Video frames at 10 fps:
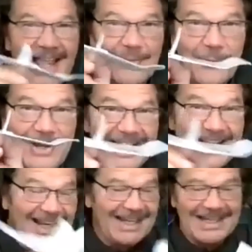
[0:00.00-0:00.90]

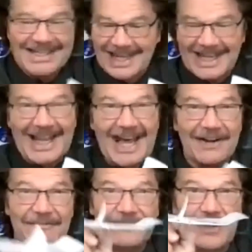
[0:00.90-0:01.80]
really is a lot of
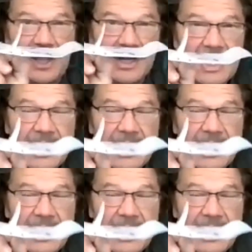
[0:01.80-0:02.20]
fun.